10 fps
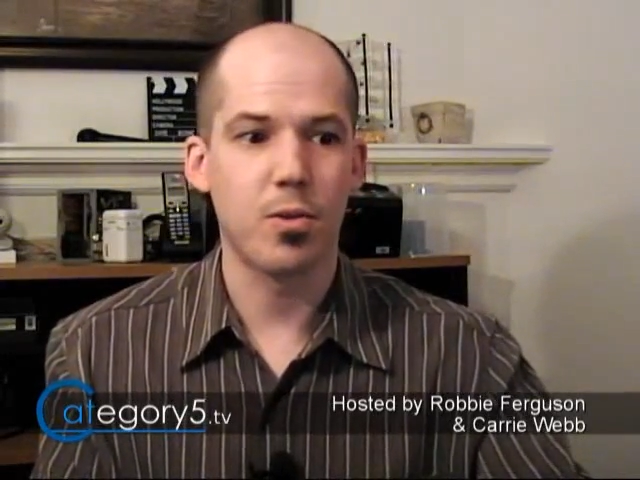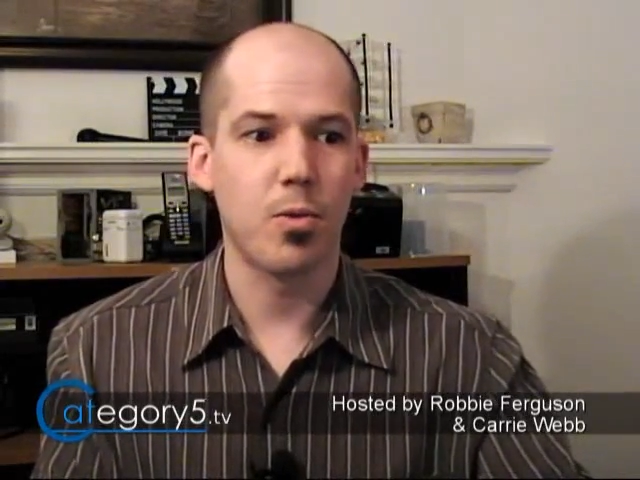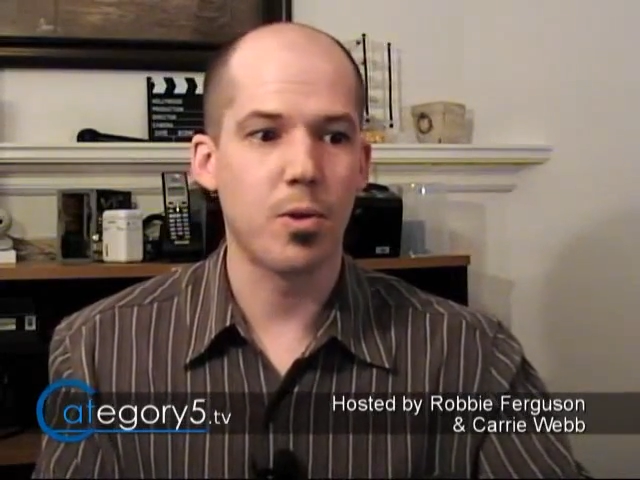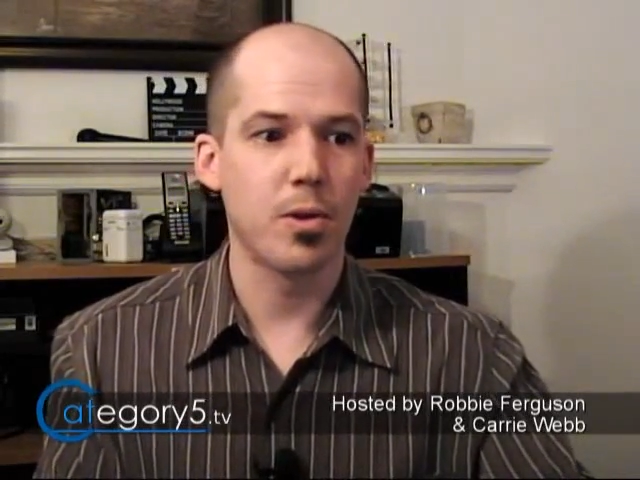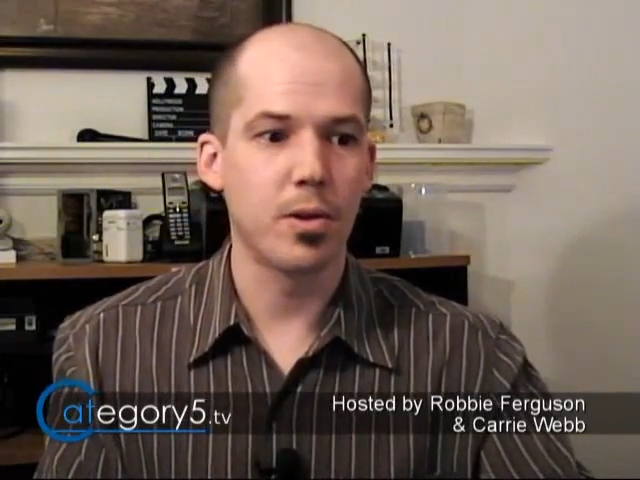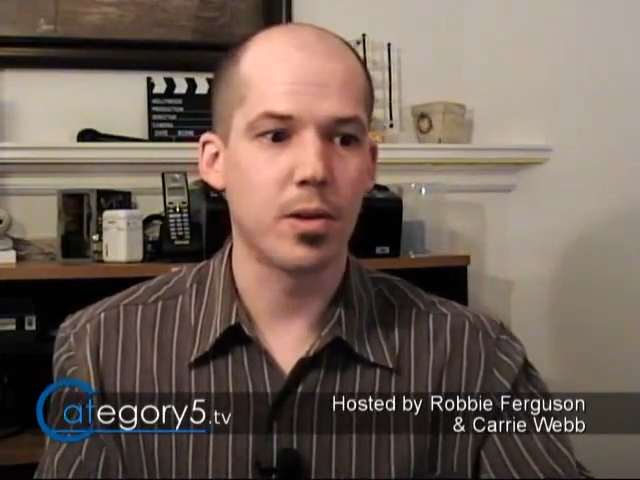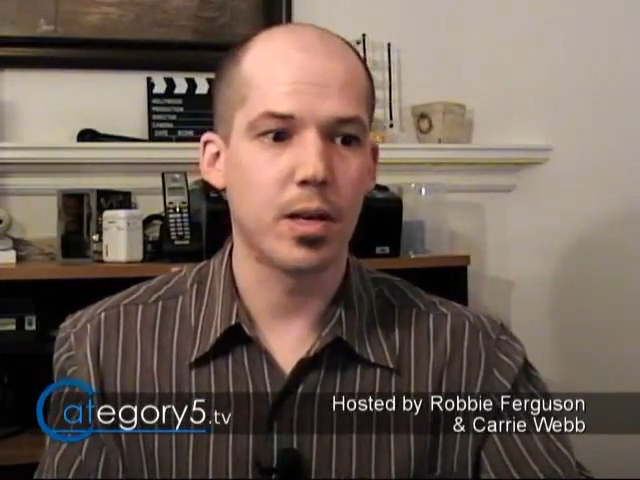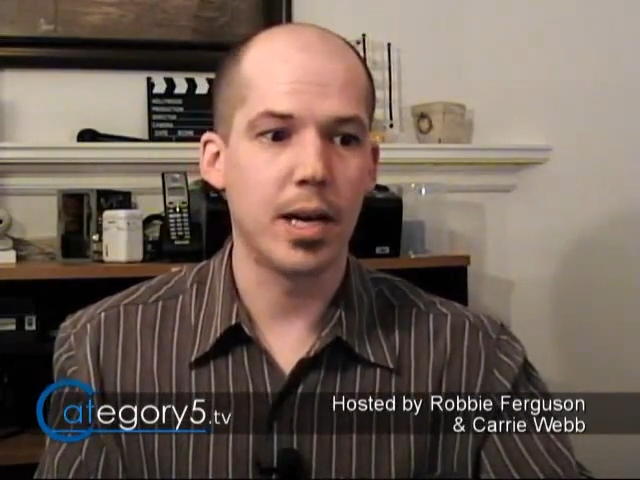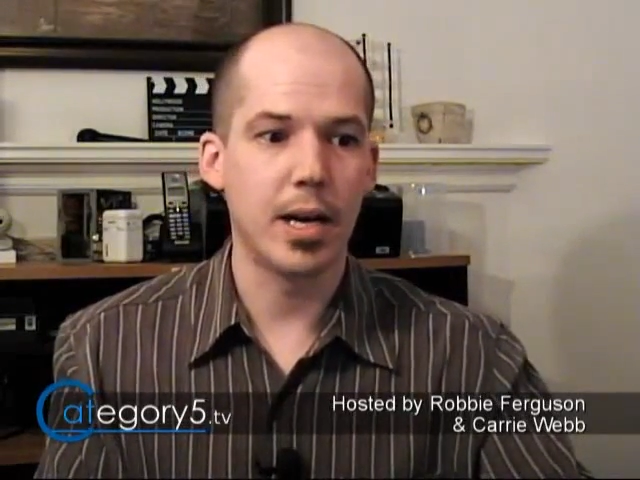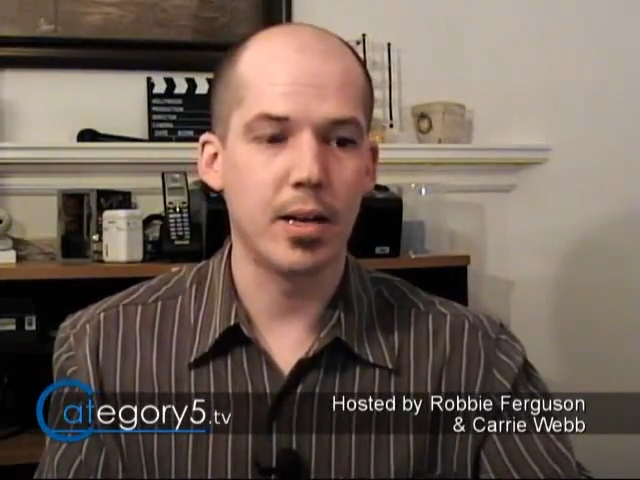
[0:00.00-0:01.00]
or
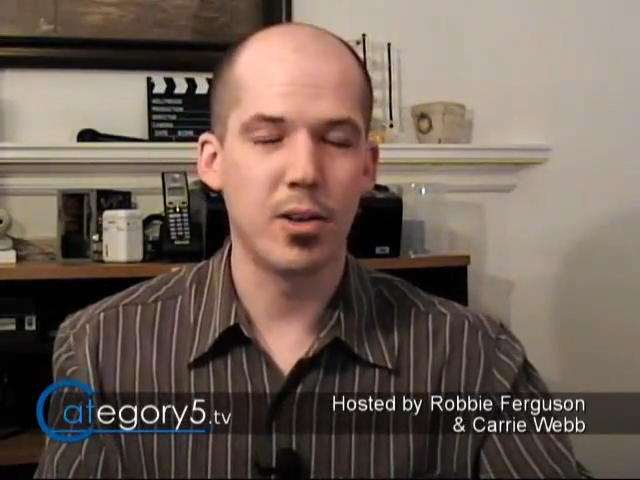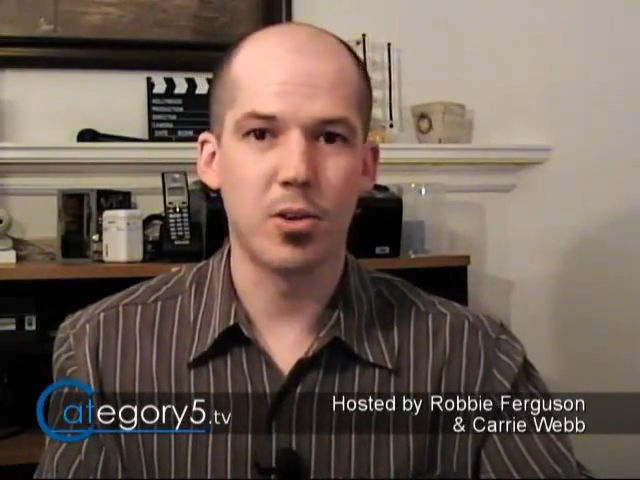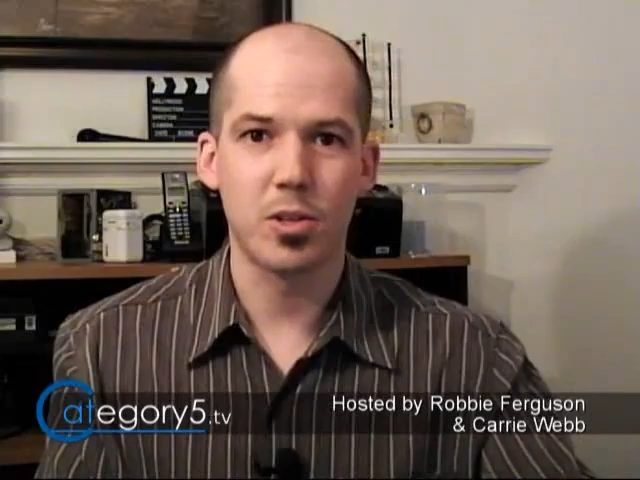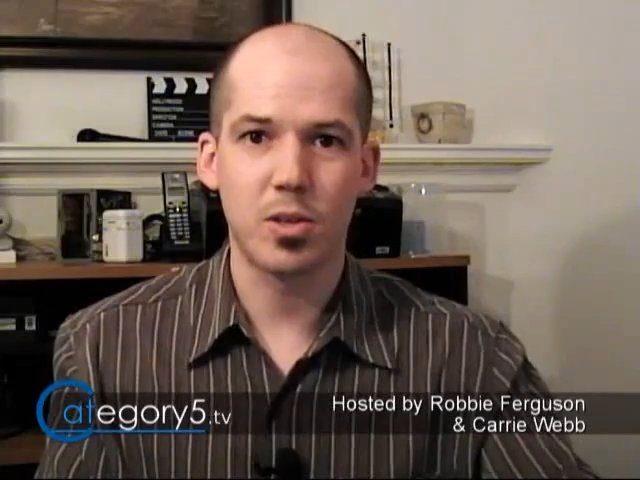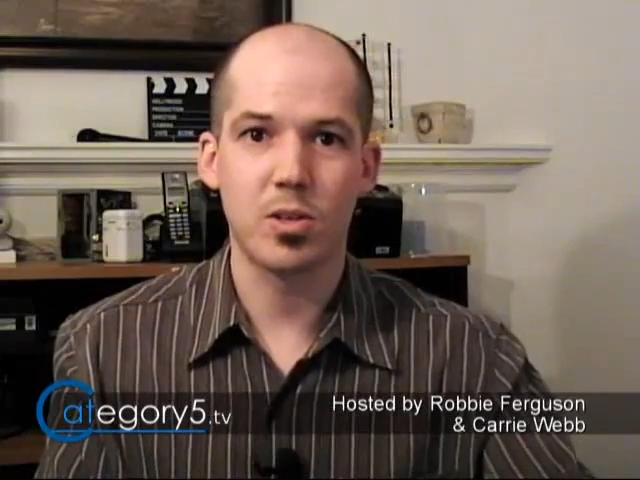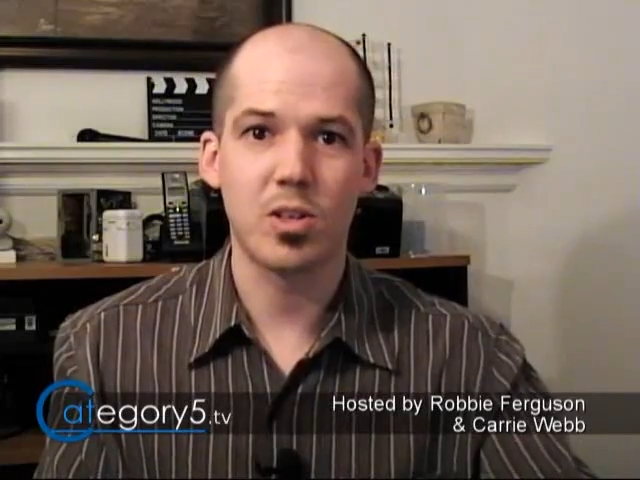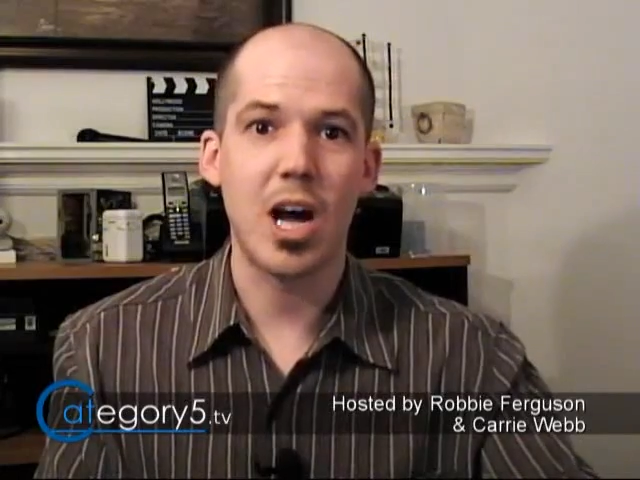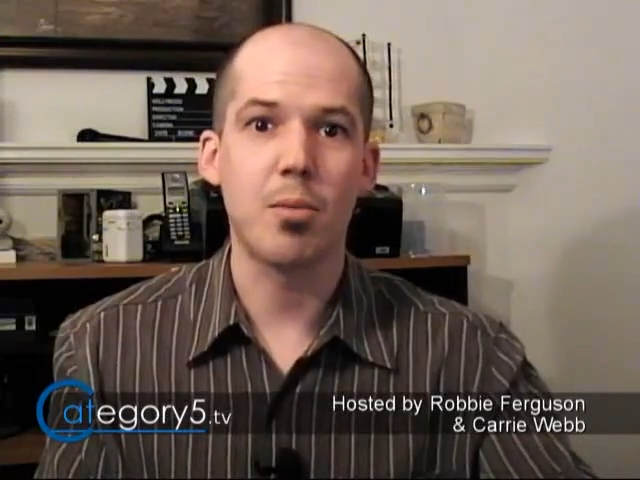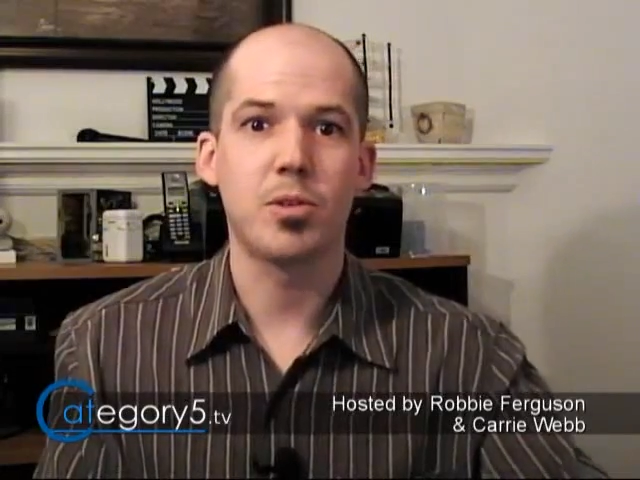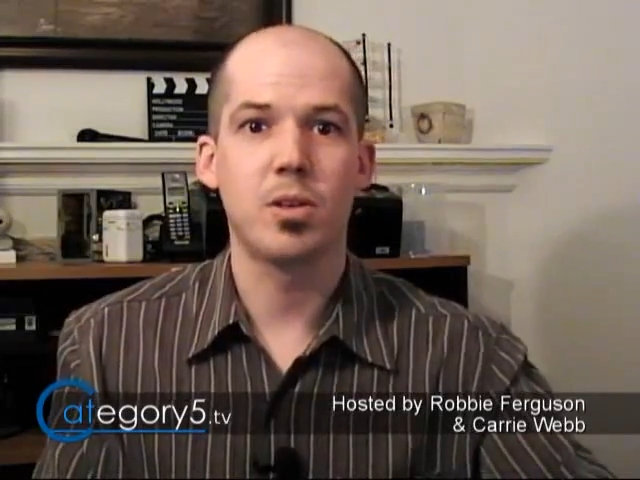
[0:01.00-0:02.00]
uh, you know, it
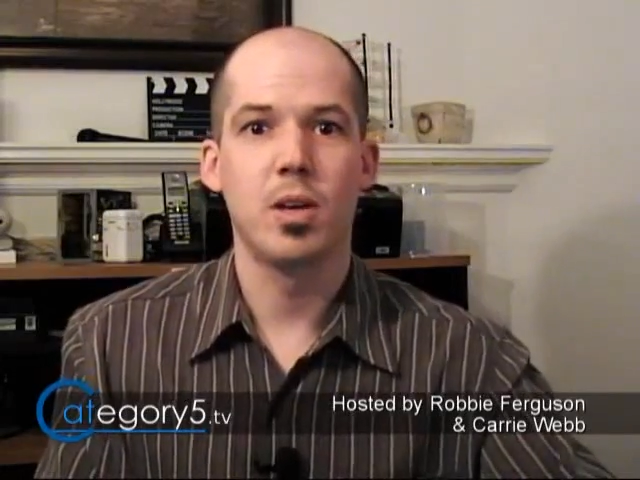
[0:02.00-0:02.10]
stops